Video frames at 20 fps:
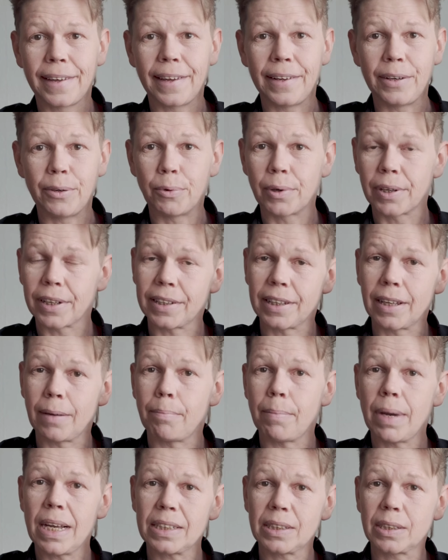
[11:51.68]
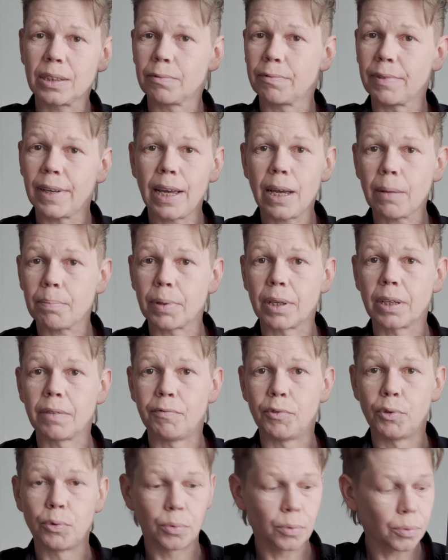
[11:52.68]
and you want to get that massive epic
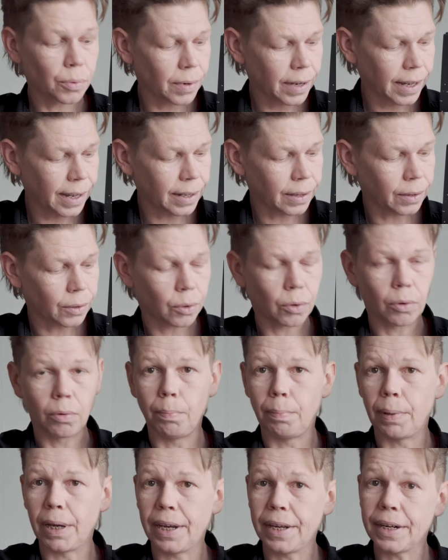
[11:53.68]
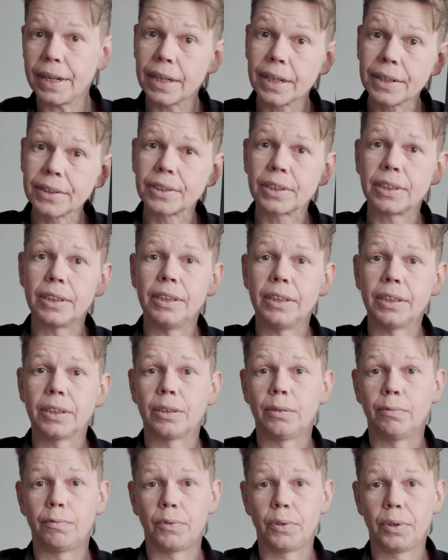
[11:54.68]
view and the whole band and the stage
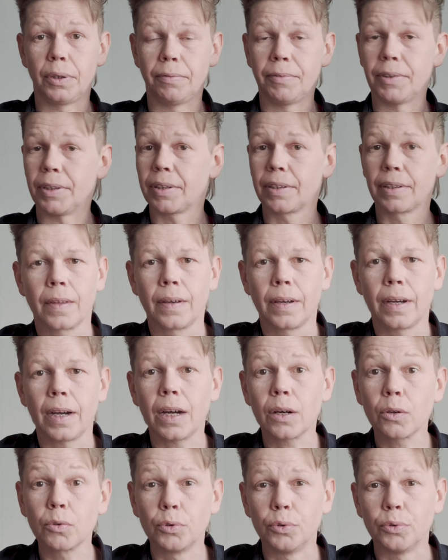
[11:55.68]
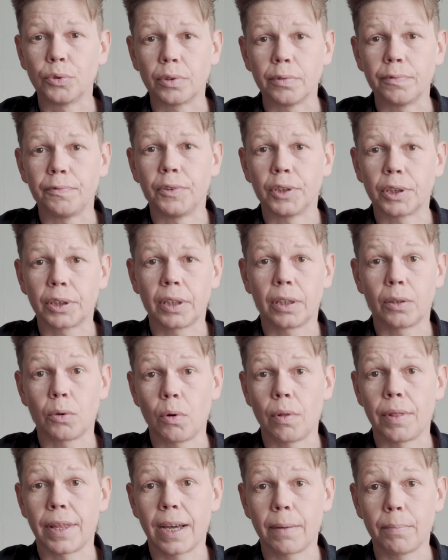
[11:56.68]
in front of it. I don't use the fisheye
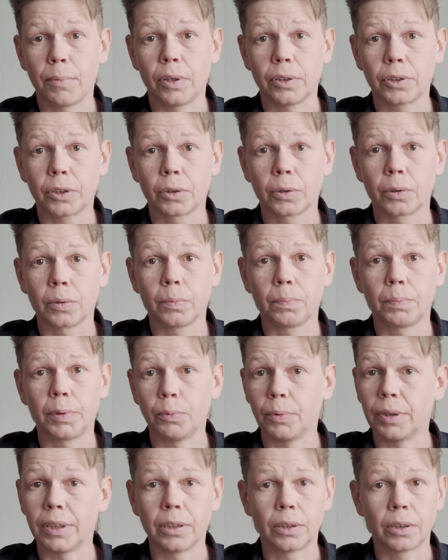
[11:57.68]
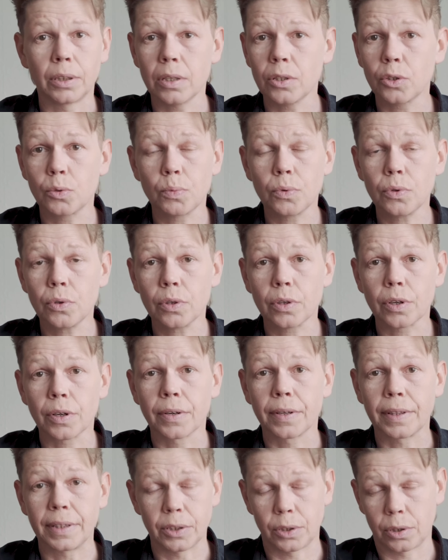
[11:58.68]
all that much, but when it does work,
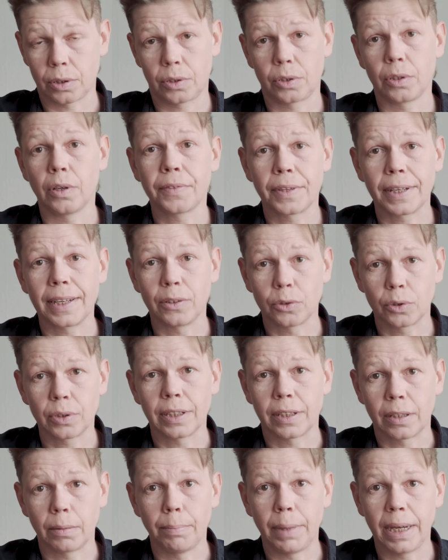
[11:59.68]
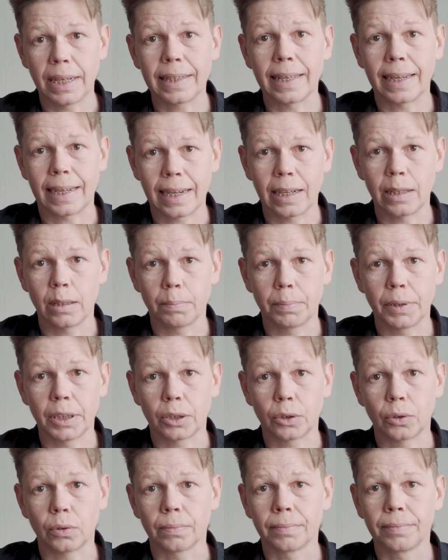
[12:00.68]
there's just nothing else that can make that kind of
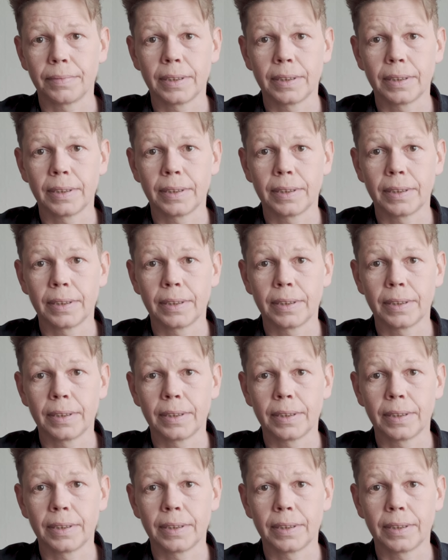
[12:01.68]
picture.